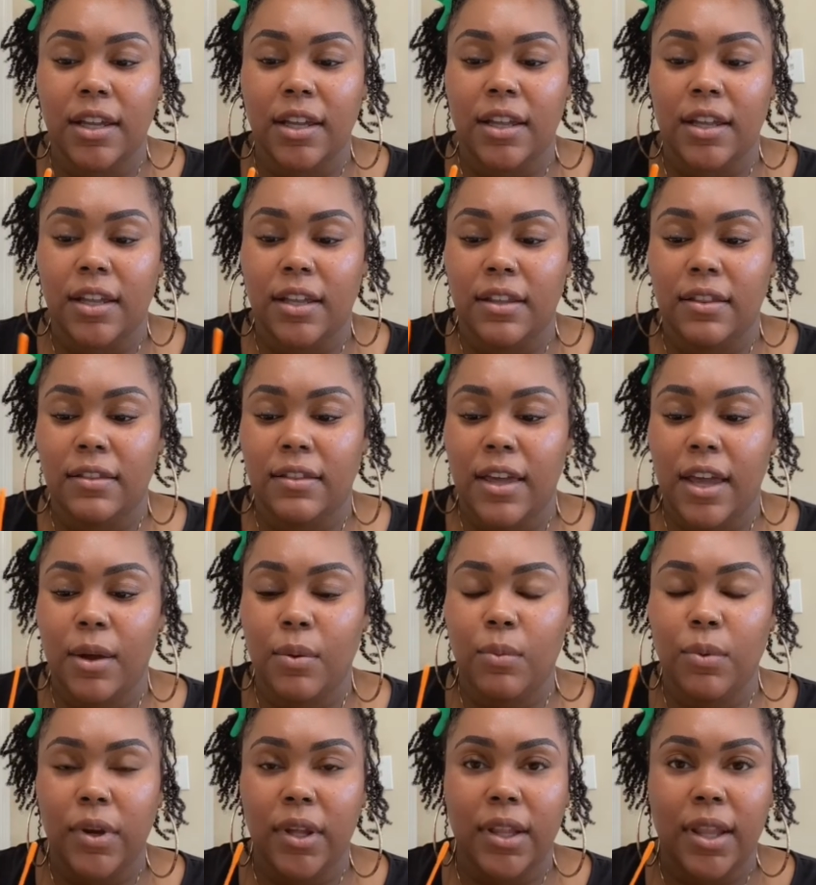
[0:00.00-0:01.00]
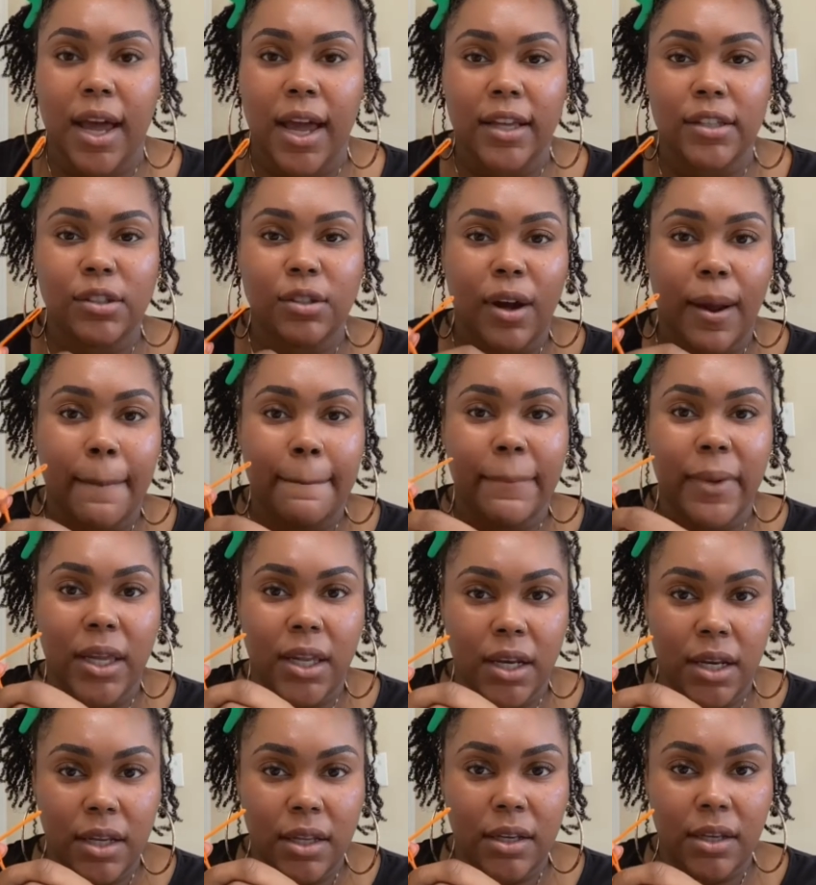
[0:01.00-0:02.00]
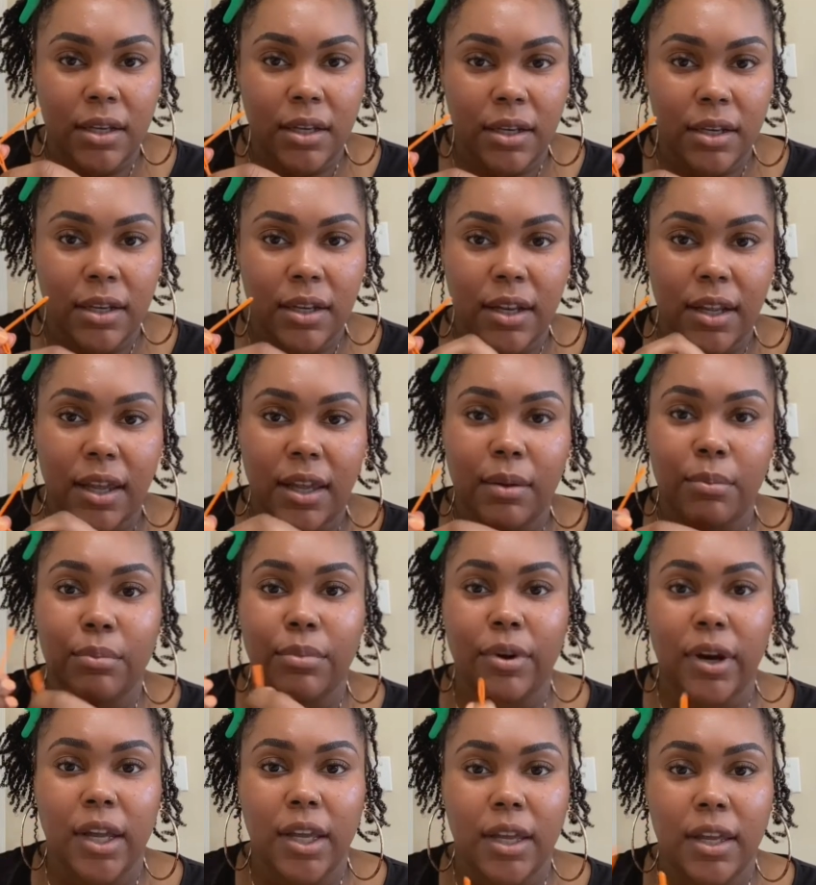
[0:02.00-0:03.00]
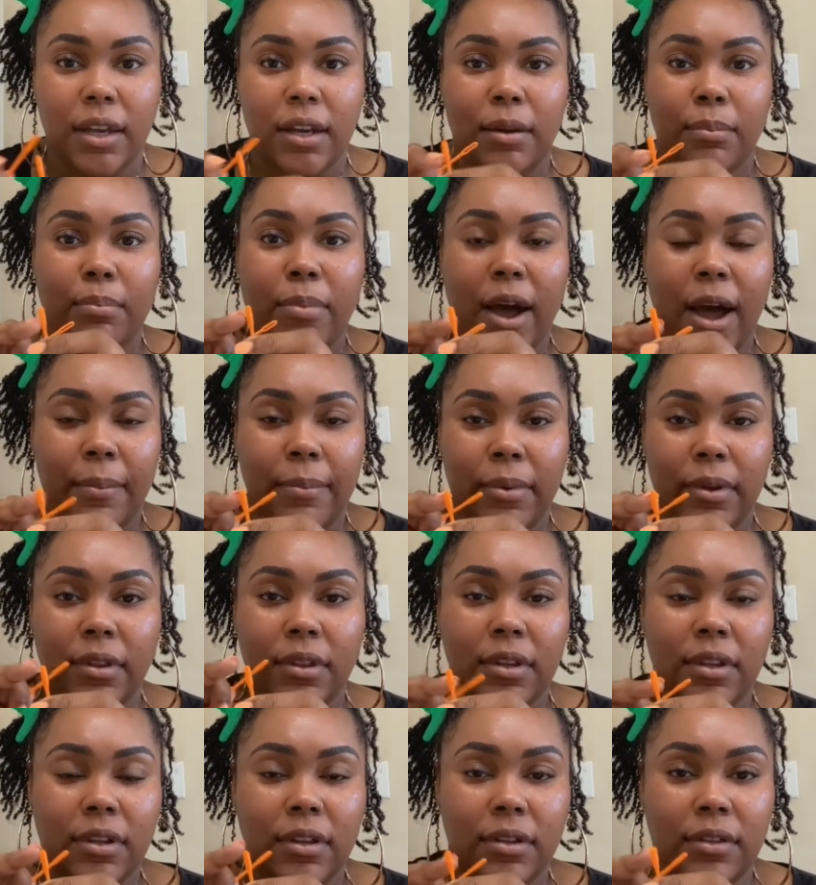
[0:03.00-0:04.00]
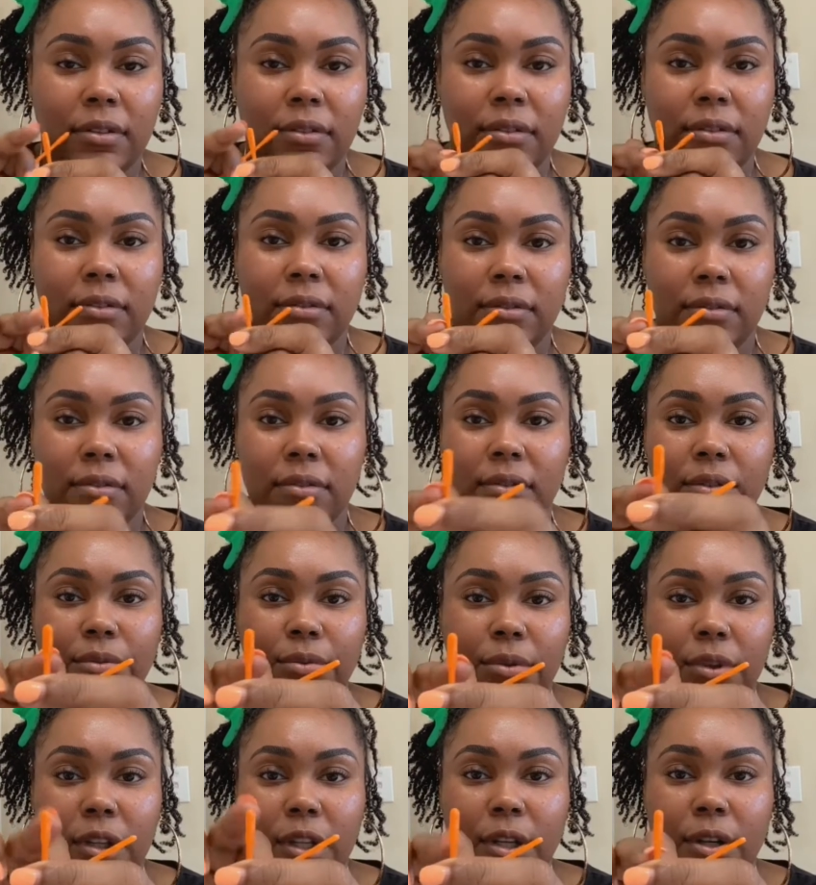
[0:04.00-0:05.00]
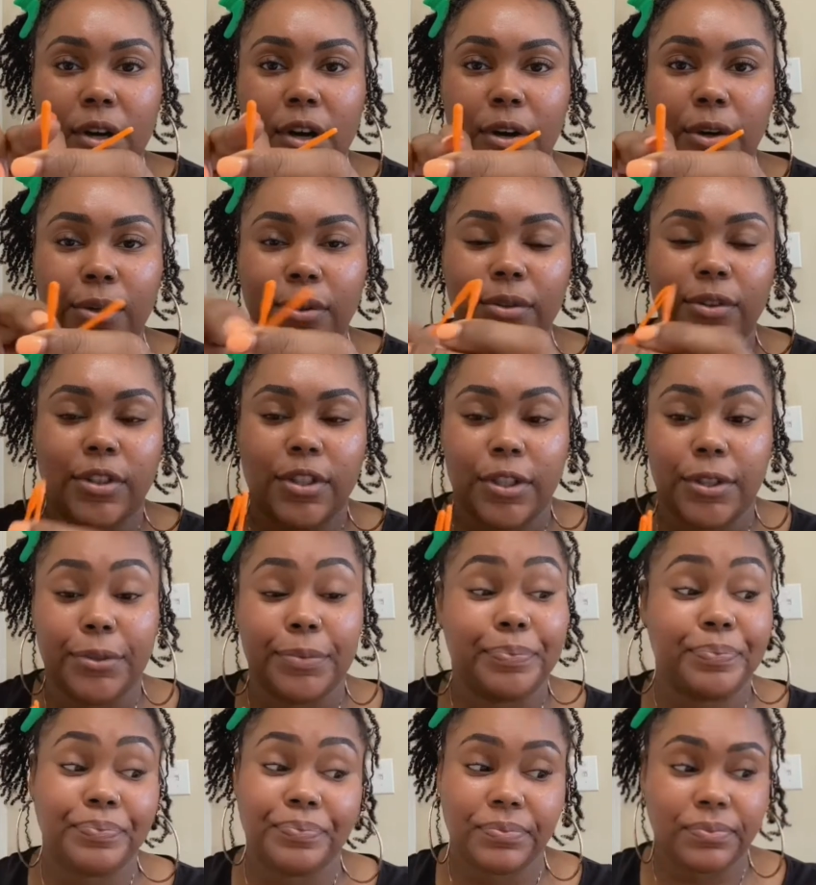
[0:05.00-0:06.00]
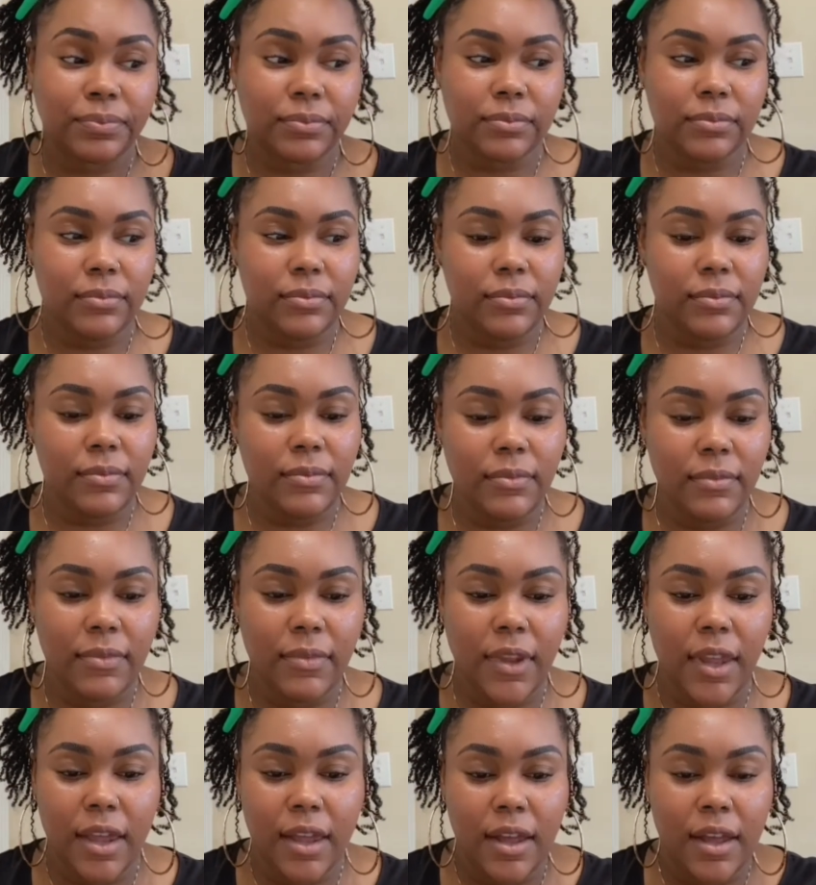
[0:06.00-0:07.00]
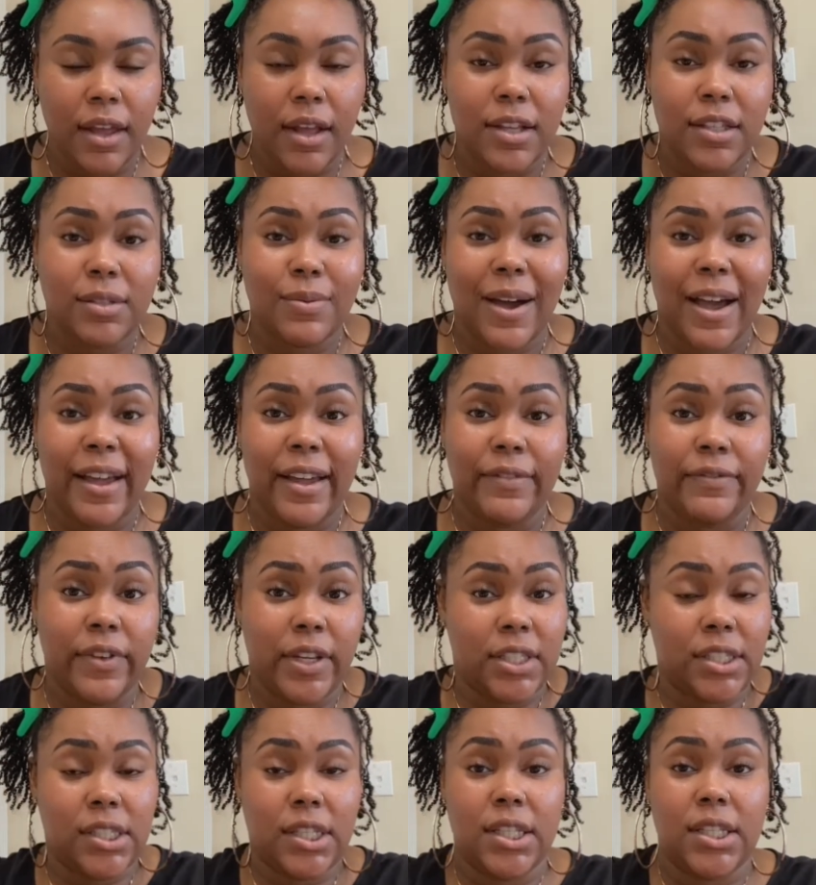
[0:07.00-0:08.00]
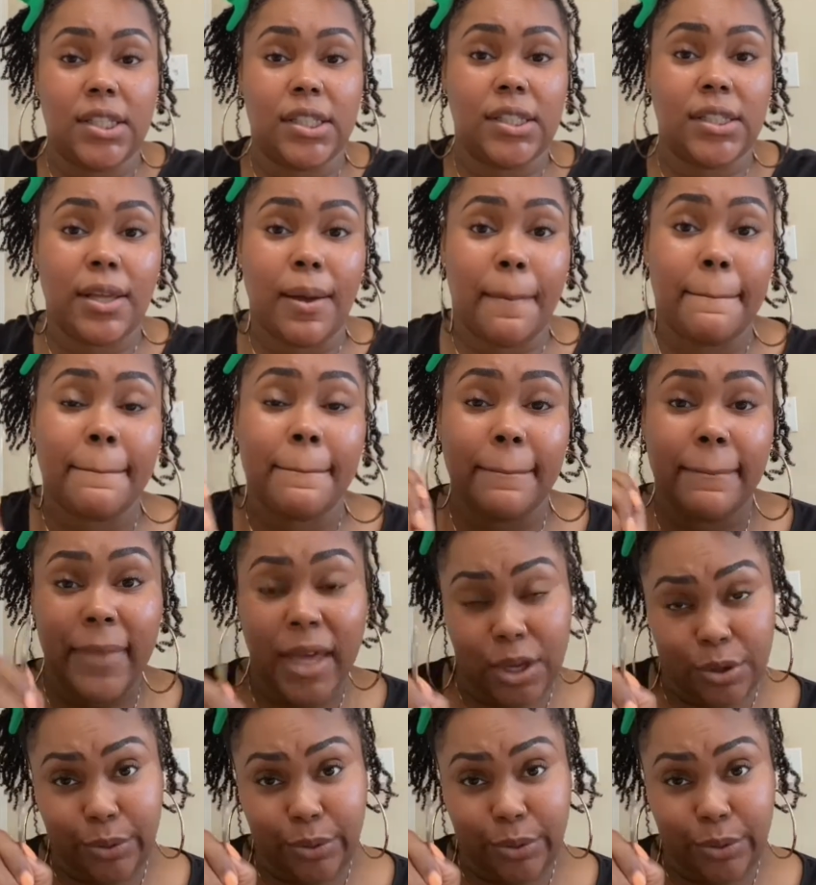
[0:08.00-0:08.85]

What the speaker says: they would like start bending and breaking and popping through the little holes. So that's why I invested in some metal.